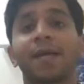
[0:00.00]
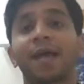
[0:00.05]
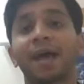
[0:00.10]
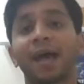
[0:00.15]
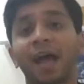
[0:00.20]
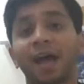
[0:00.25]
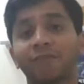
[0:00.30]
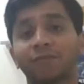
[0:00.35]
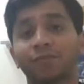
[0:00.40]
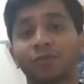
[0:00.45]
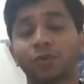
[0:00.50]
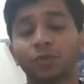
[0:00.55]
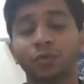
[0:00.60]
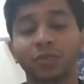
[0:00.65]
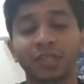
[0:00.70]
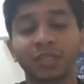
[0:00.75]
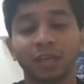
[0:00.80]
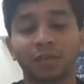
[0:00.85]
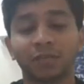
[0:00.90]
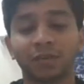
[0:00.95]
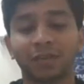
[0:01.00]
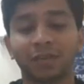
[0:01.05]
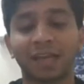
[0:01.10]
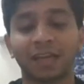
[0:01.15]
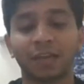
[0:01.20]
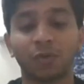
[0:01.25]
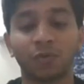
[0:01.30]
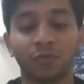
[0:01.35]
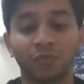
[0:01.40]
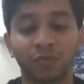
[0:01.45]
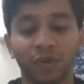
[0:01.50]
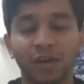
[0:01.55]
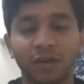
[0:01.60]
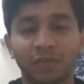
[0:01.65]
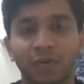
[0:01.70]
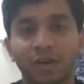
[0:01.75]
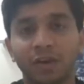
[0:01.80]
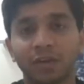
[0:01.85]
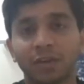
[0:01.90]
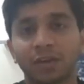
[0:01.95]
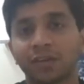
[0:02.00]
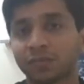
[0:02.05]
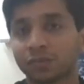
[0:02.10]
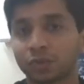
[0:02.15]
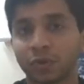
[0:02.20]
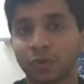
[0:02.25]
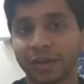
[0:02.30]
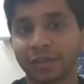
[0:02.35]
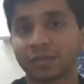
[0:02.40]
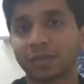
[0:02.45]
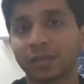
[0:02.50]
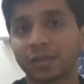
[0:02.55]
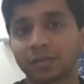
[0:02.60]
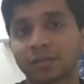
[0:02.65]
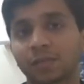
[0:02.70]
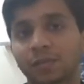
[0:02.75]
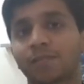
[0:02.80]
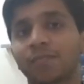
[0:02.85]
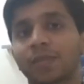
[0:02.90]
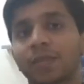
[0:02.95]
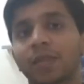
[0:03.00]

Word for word: have to deal with like you know very very tough choices,